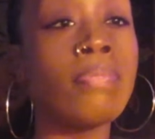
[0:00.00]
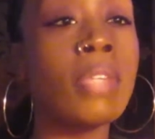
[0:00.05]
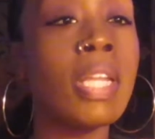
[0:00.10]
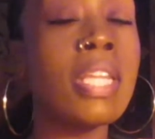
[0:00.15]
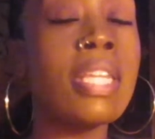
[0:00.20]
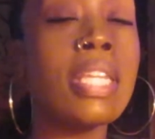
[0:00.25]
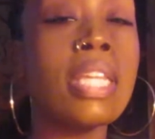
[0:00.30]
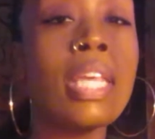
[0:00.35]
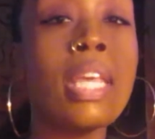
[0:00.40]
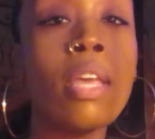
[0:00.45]

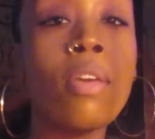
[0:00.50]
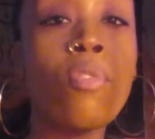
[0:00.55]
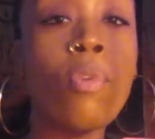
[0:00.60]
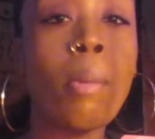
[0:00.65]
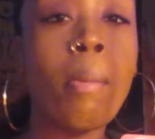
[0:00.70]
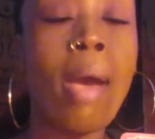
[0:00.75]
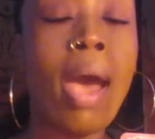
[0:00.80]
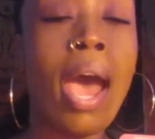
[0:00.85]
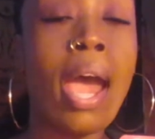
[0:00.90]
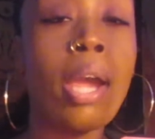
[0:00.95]
seeing
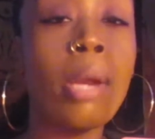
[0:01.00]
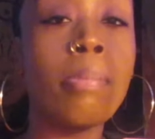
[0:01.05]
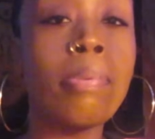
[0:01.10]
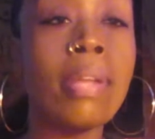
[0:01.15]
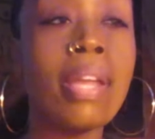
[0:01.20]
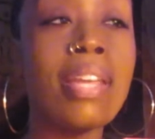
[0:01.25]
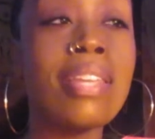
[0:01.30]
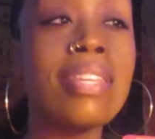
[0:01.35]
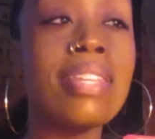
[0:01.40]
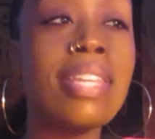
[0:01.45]
from a higher
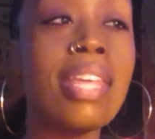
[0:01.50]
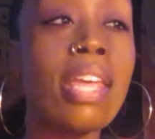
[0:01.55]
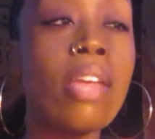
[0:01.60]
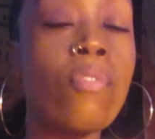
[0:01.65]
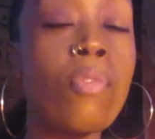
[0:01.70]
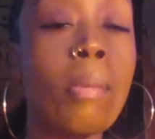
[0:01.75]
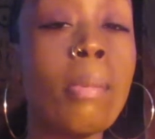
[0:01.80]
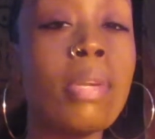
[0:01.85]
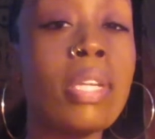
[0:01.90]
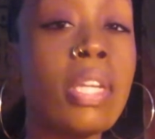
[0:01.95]
place,
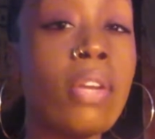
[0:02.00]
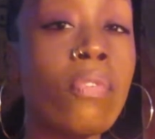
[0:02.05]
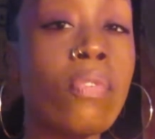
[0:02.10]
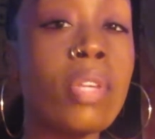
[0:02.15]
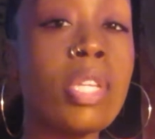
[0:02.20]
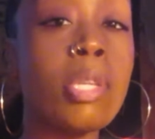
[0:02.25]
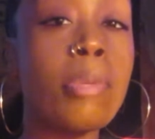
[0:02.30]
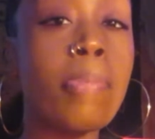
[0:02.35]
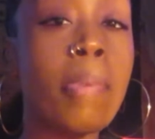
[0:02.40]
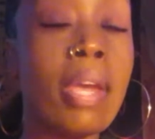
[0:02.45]
seeing from a
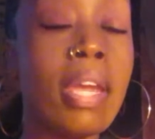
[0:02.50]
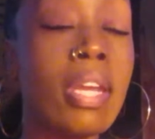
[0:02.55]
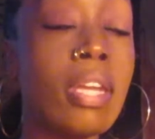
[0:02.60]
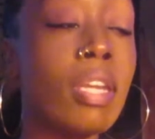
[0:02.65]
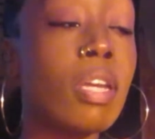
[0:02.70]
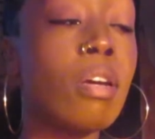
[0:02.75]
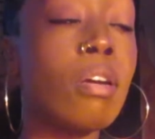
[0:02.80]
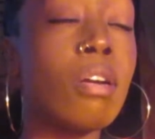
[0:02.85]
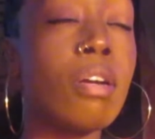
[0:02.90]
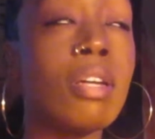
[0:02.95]
different space,
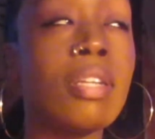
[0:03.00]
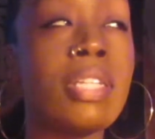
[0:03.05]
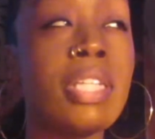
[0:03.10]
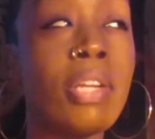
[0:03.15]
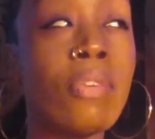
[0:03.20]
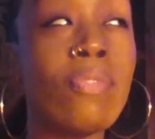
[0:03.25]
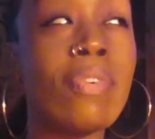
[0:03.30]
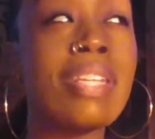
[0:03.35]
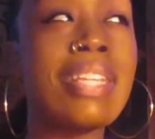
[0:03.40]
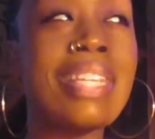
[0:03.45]
or a
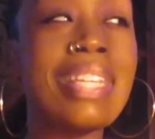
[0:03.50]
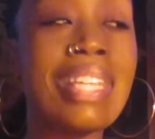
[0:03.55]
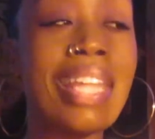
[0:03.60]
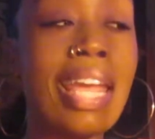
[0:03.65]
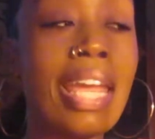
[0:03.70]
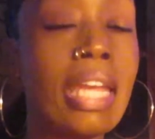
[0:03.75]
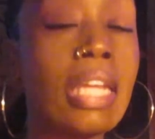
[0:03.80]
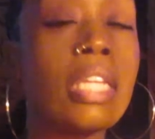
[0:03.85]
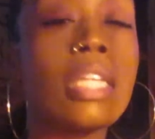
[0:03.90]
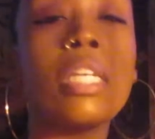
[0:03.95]
different
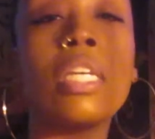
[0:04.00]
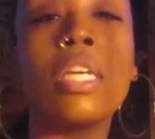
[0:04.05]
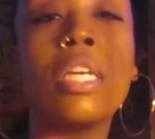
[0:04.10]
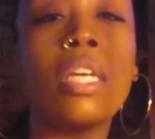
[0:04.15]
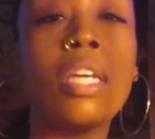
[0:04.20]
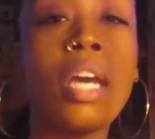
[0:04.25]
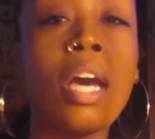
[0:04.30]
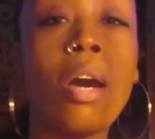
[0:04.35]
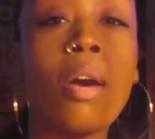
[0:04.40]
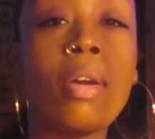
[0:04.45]
state.
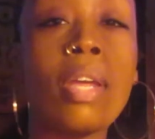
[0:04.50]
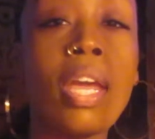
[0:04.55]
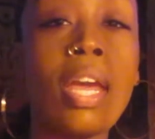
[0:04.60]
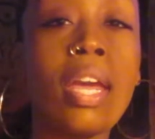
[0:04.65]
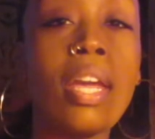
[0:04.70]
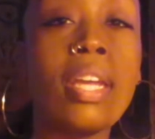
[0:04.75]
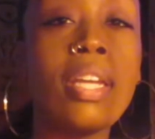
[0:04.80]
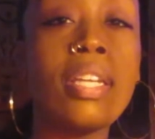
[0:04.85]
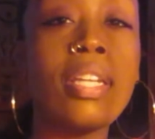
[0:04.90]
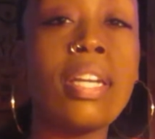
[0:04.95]

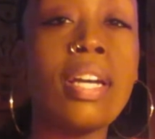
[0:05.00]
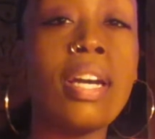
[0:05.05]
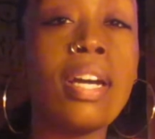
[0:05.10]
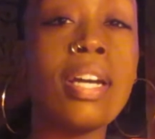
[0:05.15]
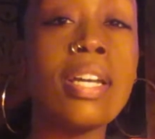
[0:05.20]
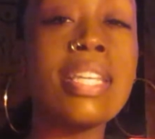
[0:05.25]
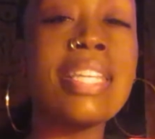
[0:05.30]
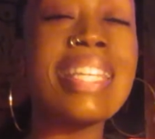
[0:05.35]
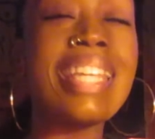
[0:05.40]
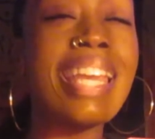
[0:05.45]
Okay,
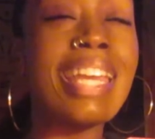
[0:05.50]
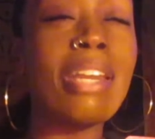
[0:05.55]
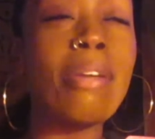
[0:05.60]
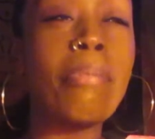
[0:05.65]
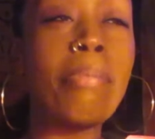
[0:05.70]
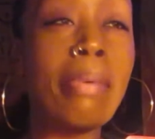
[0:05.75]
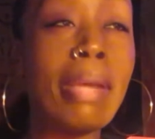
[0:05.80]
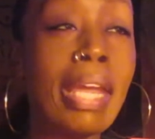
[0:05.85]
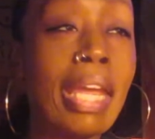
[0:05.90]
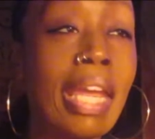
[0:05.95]
state
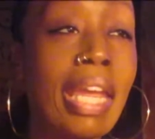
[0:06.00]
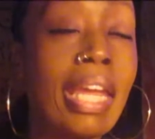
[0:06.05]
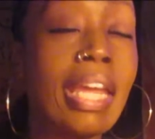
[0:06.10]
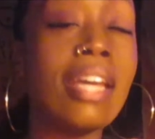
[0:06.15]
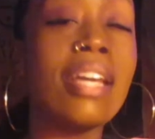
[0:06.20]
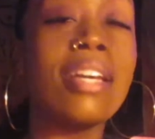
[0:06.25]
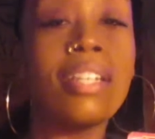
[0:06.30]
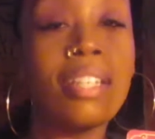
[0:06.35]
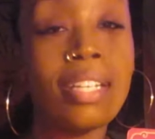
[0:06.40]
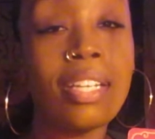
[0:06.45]
of
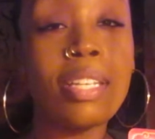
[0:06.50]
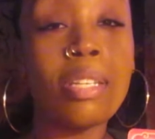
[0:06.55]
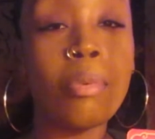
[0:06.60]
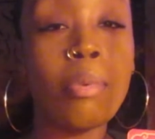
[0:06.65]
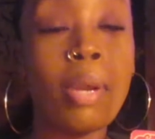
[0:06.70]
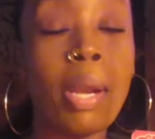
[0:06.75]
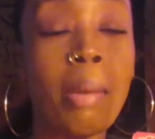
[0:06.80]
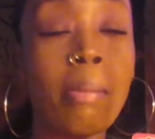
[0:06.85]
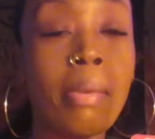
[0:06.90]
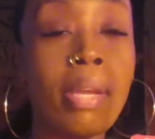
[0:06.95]
being is
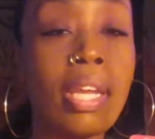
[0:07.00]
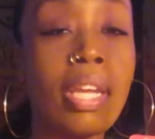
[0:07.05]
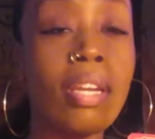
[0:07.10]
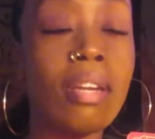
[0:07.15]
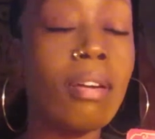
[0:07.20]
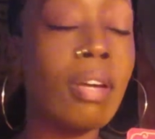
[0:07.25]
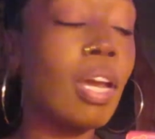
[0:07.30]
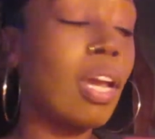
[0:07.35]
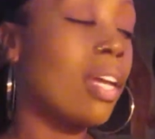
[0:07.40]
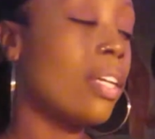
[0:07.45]
what I mean.
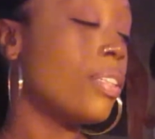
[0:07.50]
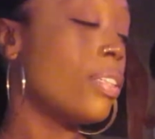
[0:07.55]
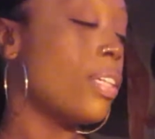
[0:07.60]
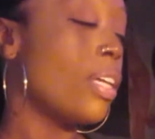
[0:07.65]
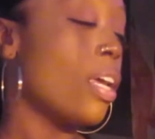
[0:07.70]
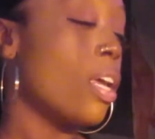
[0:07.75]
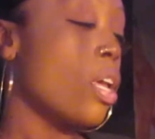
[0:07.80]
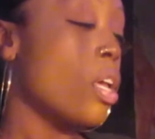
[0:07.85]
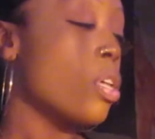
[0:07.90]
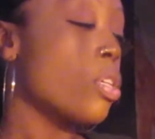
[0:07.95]
Okay,
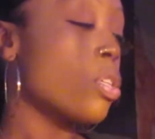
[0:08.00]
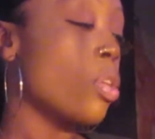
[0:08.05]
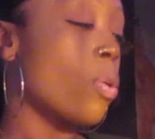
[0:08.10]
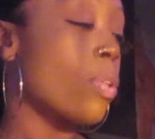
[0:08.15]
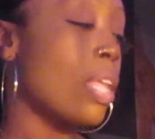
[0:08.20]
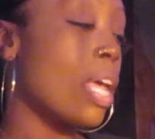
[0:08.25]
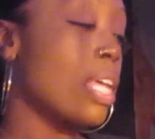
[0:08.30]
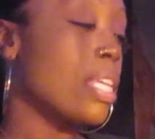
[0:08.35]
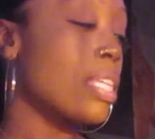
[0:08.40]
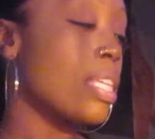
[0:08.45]

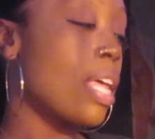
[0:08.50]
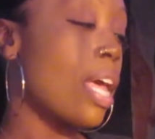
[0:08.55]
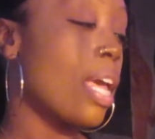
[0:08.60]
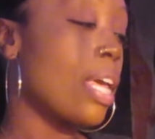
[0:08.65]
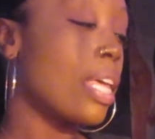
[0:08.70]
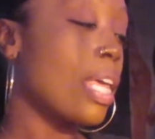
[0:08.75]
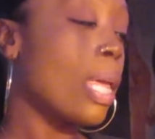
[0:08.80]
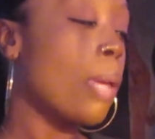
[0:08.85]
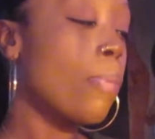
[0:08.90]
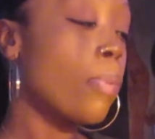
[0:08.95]
so that's
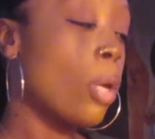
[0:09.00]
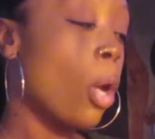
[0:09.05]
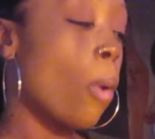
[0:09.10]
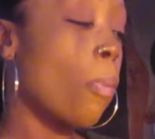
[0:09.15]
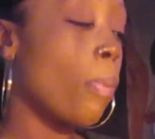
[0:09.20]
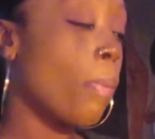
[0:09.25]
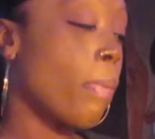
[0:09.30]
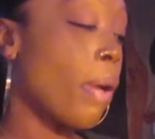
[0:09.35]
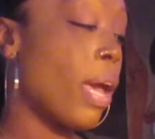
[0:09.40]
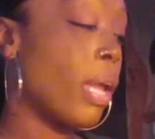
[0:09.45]
like, keep an
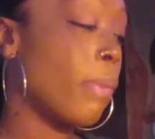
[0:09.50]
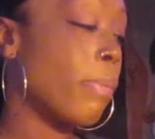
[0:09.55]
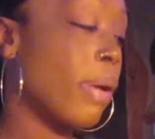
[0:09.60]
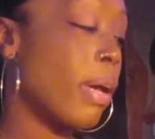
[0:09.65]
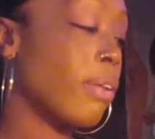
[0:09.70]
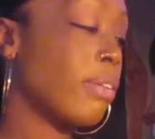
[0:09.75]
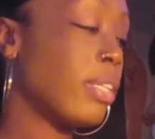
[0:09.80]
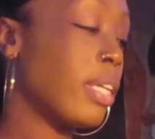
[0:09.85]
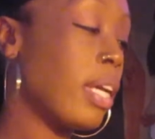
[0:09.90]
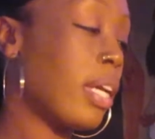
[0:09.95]
open mind
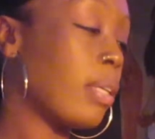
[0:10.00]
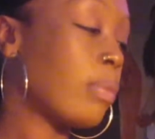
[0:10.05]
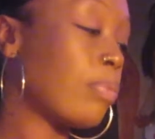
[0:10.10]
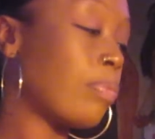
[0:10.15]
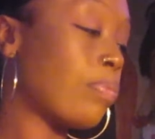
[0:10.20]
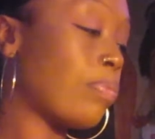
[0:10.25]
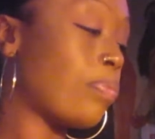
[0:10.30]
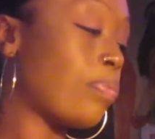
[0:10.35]
about that.